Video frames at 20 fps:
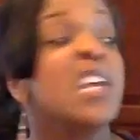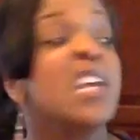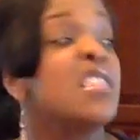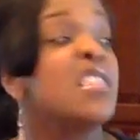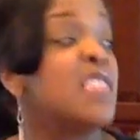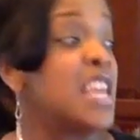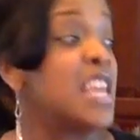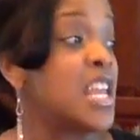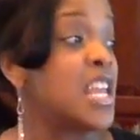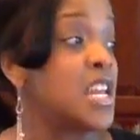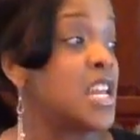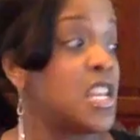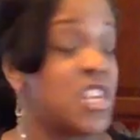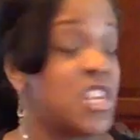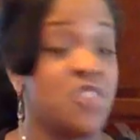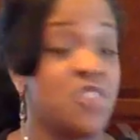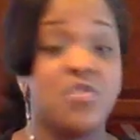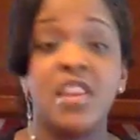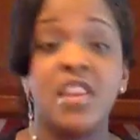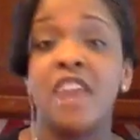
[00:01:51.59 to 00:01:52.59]
then
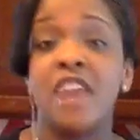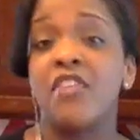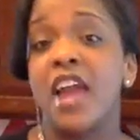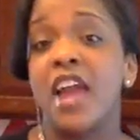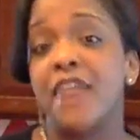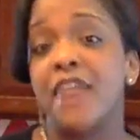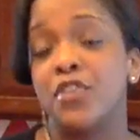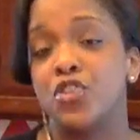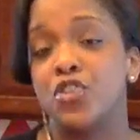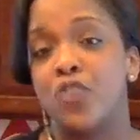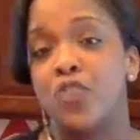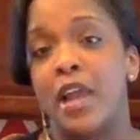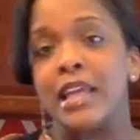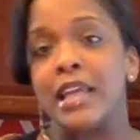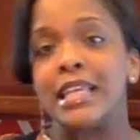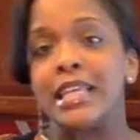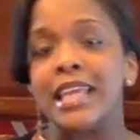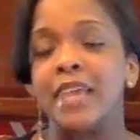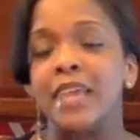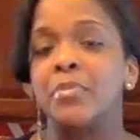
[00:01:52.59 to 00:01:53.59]
you never have to try it
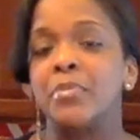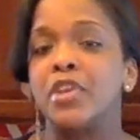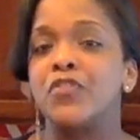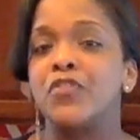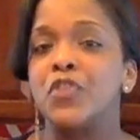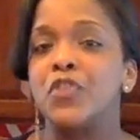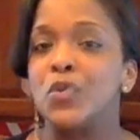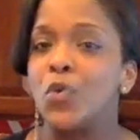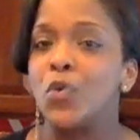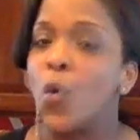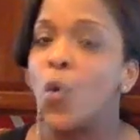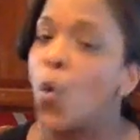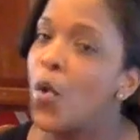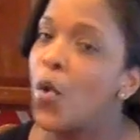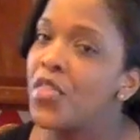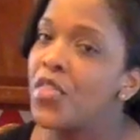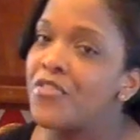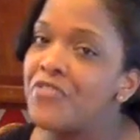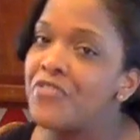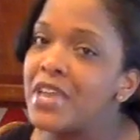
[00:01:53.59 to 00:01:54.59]
again. But if you're on
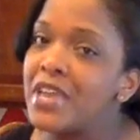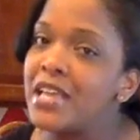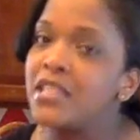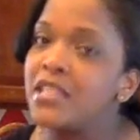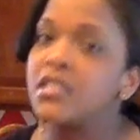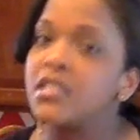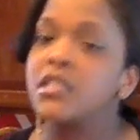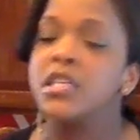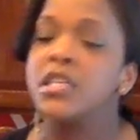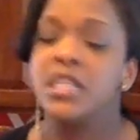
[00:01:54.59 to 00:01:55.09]
the fence,